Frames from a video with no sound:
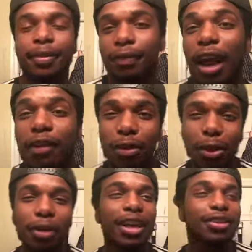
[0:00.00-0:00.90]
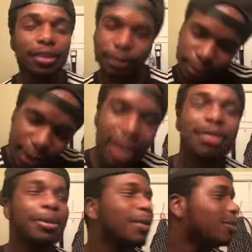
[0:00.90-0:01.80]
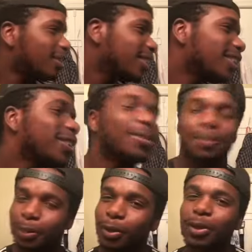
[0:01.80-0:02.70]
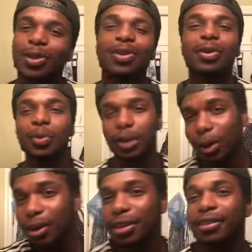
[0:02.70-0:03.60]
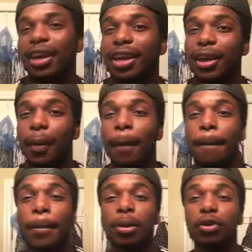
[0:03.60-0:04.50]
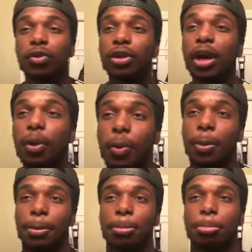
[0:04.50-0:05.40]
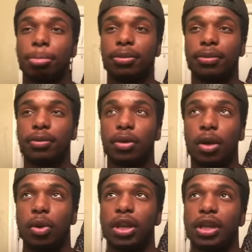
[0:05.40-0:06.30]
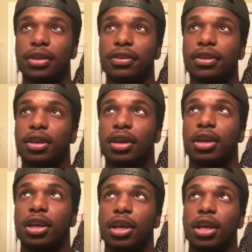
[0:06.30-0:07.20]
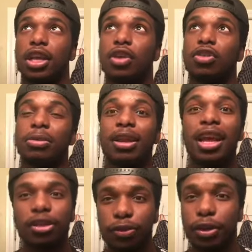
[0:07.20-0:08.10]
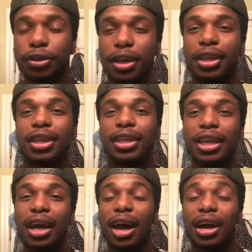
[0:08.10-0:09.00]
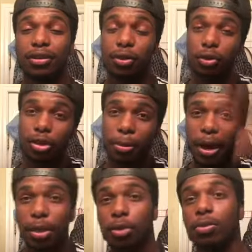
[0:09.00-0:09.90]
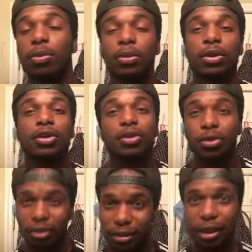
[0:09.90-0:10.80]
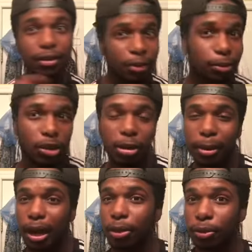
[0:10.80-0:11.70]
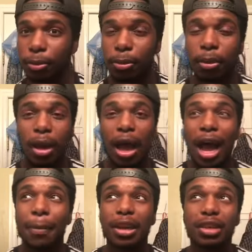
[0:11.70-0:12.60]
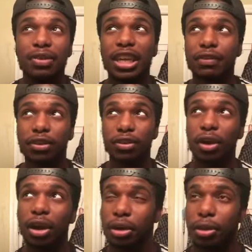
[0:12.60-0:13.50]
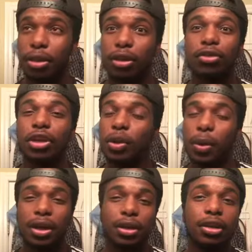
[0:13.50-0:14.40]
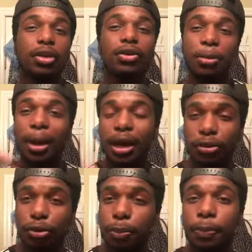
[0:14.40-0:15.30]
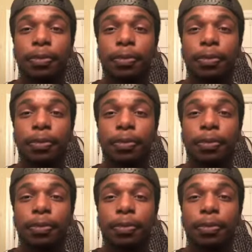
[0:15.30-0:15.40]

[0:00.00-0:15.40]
everything alright, sir? Yes, man, everything good. So we going inside now. So now, what it is? It was my next friend, right? He had asked to go to the bathroom, so she sent him to the bathroom. I believe he never saw anything, so he went in, he used the bathroom,